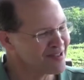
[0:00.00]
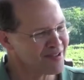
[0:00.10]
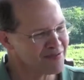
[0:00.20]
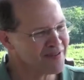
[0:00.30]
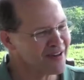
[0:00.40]
These
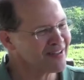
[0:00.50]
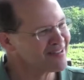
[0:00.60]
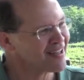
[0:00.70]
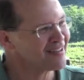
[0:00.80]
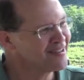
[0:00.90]
are fairly
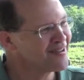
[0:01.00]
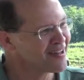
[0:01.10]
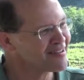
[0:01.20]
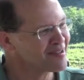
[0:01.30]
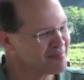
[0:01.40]
subtle
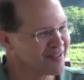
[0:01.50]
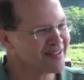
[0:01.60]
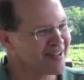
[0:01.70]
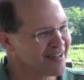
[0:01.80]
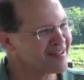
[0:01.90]
nuances, but
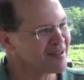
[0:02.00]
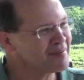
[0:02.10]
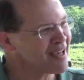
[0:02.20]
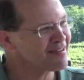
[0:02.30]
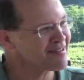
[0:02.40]
in
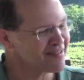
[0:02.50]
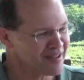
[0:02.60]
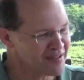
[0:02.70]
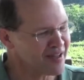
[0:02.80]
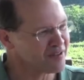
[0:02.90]
some cases
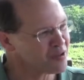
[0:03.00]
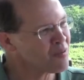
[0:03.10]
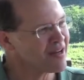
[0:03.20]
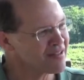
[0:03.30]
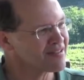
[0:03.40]
they're
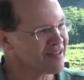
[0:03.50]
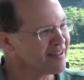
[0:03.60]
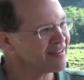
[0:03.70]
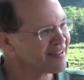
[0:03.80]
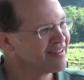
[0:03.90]
quite
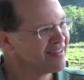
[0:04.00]
distinct.